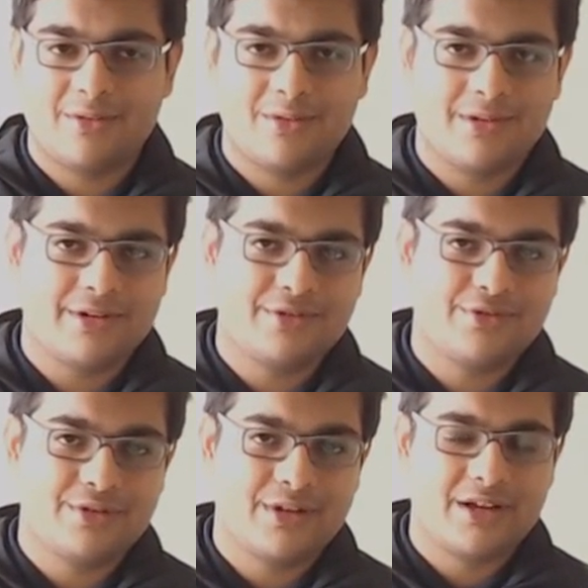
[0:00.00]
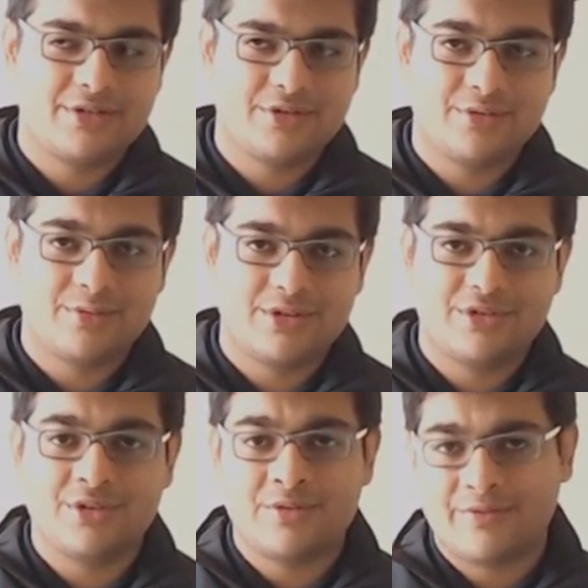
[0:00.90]
or you should not do
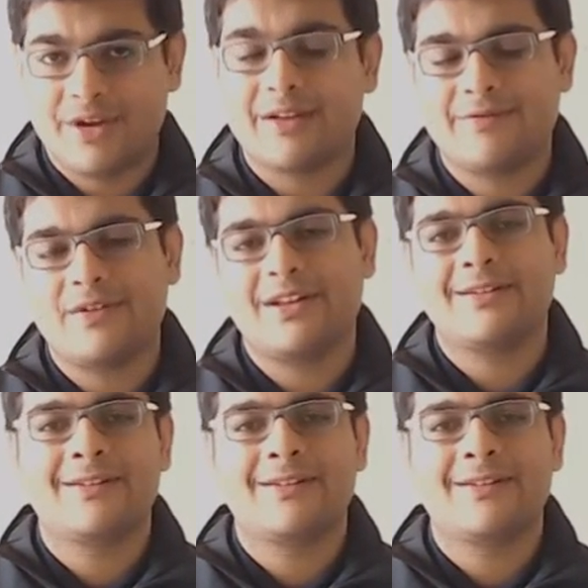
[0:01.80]
what you don't find fun.